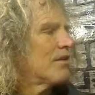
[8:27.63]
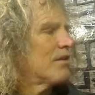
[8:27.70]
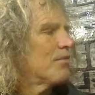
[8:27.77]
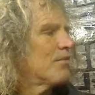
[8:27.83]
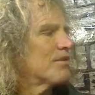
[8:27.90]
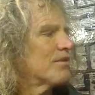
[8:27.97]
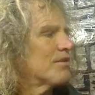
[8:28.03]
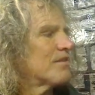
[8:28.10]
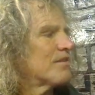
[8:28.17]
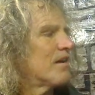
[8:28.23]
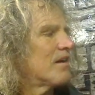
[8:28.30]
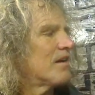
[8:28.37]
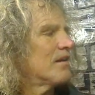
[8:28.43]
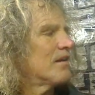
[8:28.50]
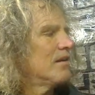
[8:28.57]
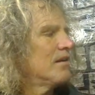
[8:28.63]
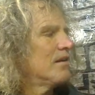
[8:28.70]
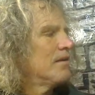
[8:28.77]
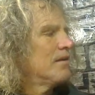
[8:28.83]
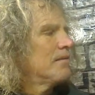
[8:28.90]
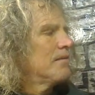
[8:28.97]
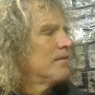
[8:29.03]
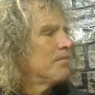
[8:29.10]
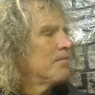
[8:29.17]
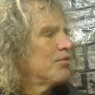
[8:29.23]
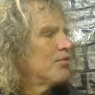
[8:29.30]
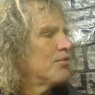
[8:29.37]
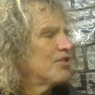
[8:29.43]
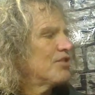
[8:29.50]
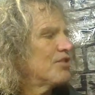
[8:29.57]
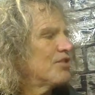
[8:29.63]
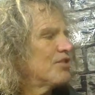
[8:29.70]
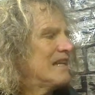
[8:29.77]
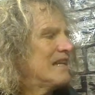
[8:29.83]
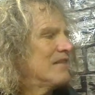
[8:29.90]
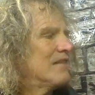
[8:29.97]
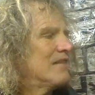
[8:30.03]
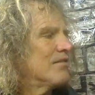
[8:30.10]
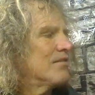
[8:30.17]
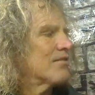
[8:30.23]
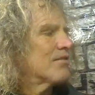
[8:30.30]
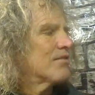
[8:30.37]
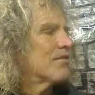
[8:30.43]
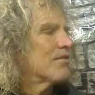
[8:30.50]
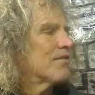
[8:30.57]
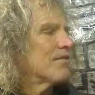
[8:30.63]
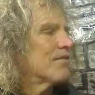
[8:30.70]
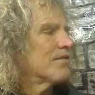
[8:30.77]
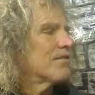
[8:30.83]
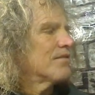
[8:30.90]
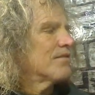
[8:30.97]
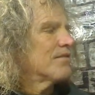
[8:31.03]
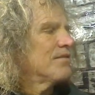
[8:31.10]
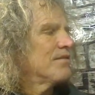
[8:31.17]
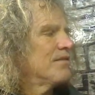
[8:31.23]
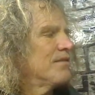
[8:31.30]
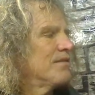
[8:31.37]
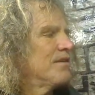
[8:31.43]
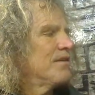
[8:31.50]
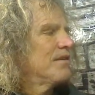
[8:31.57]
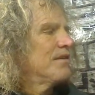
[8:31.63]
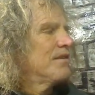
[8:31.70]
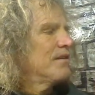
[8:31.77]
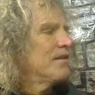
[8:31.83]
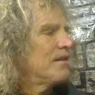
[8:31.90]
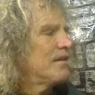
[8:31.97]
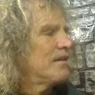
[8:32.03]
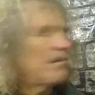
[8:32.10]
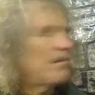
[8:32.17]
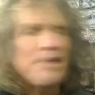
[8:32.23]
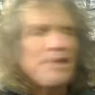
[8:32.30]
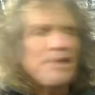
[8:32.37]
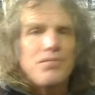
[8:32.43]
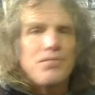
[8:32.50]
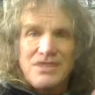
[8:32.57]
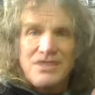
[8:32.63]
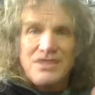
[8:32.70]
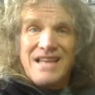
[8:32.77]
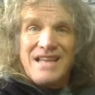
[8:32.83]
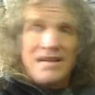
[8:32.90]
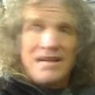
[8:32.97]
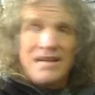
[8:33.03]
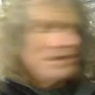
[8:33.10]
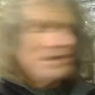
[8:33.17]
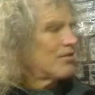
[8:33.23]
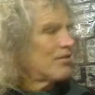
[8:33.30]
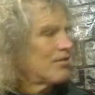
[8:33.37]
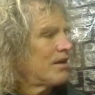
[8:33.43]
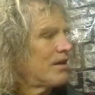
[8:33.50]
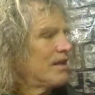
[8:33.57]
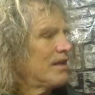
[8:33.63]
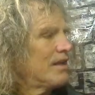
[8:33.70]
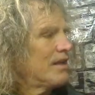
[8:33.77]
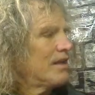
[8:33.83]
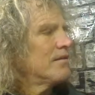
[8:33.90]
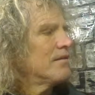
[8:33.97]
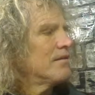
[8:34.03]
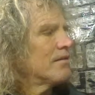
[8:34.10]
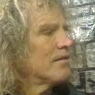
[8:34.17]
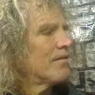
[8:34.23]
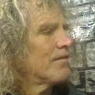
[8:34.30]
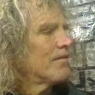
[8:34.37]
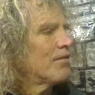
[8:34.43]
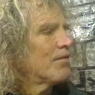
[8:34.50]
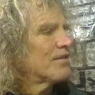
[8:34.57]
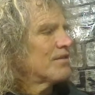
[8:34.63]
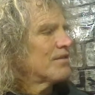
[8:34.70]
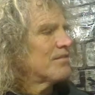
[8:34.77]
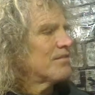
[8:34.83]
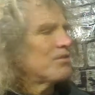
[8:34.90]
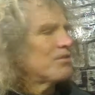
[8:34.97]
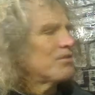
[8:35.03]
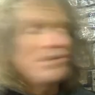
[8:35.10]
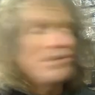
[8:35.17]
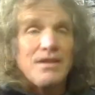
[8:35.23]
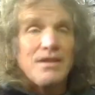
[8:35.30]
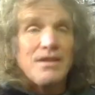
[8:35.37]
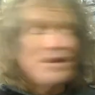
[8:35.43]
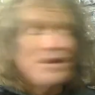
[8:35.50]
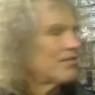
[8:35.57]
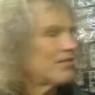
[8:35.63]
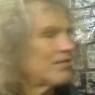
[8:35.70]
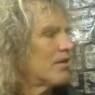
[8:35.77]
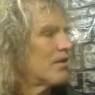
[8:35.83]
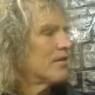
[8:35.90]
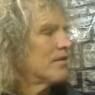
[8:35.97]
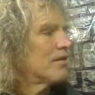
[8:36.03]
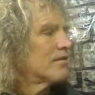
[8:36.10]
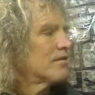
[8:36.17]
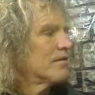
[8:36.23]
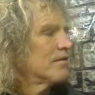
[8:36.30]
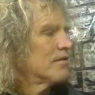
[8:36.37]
on one side, pushing it into the surface. And by pushing that electron in, the forces between the electrons